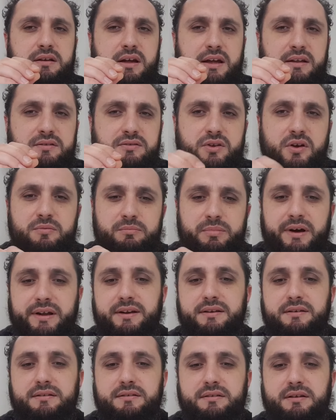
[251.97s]
and don't butt
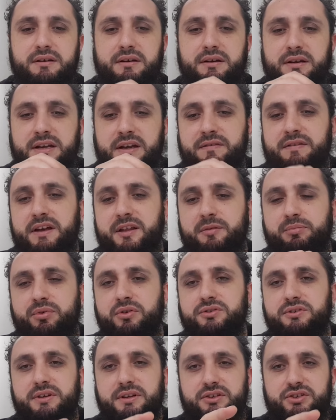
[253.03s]
in. Give the other
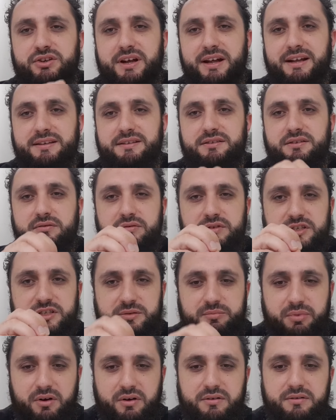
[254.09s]
person a chance to
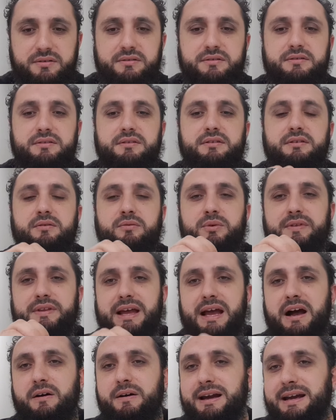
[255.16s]
respond
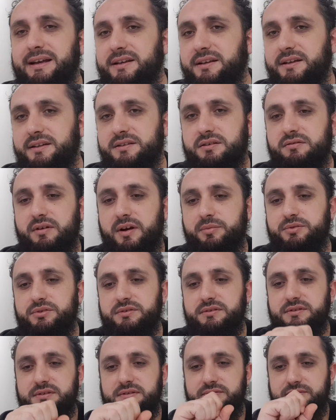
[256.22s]
without any
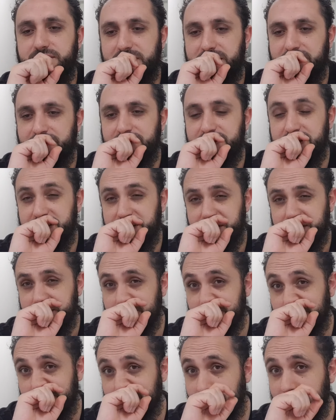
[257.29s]
interruptions. Forgiveness,
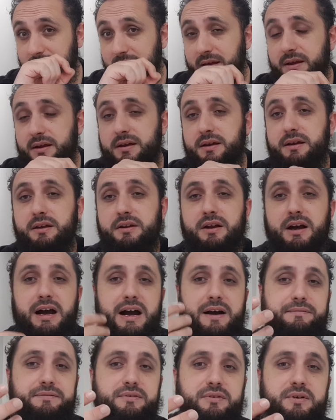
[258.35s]

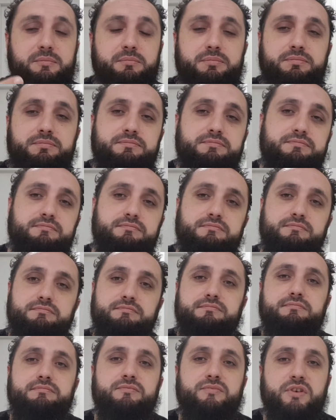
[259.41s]
after a
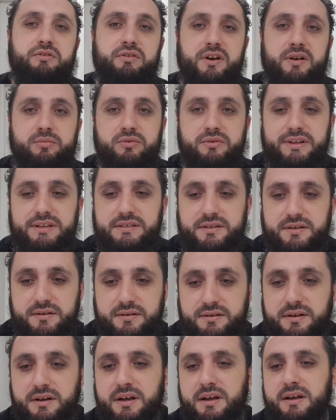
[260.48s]
regrettable
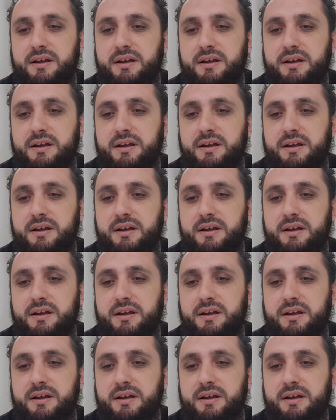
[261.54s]
incident,